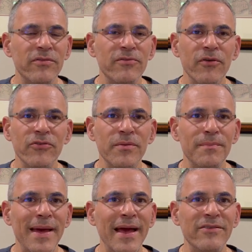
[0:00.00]
frozen
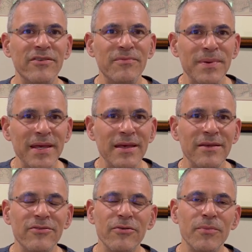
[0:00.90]
bags of
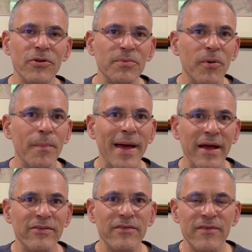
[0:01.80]
peas or multiple
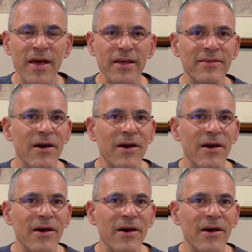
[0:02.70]
bags of ice,